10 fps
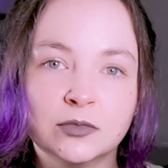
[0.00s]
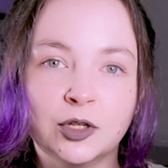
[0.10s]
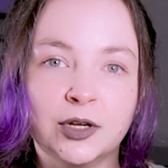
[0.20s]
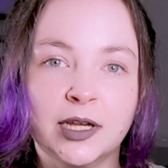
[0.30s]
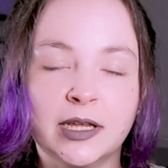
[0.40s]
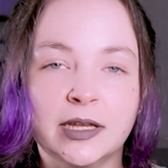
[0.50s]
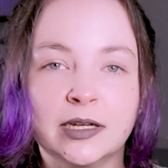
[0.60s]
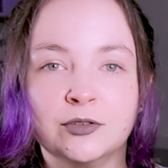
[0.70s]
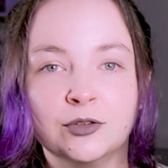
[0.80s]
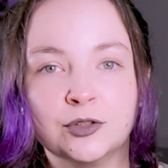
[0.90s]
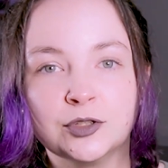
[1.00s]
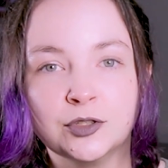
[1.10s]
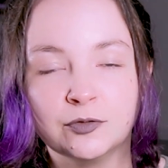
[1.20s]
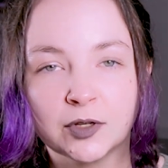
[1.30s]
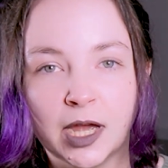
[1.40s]
learning and introduce
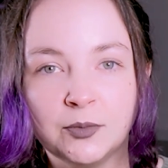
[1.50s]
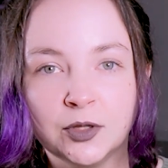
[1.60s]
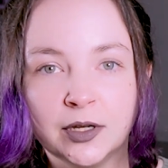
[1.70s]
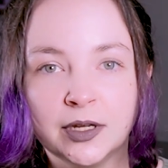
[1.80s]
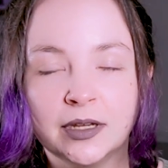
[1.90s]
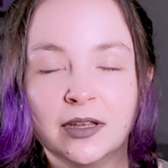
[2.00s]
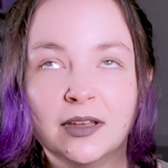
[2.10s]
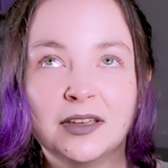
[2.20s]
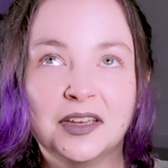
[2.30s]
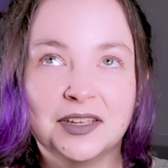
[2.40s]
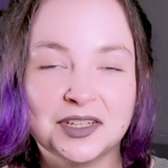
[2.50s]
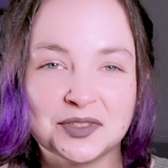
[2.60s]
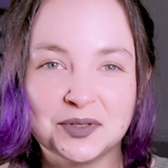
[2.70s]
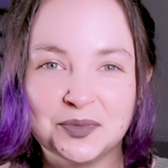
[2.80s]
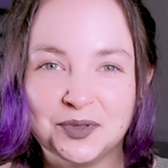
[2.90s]
new vocabulary. And
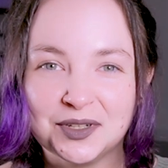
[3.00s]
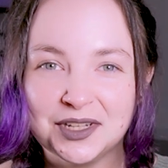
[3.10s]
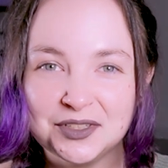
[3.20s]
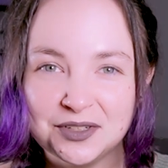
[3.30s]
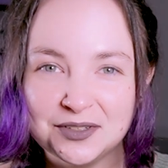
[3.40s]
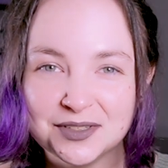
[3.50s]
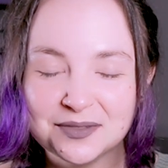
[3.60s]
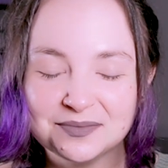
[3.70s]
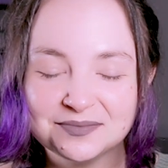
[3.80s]
guess which book I chose?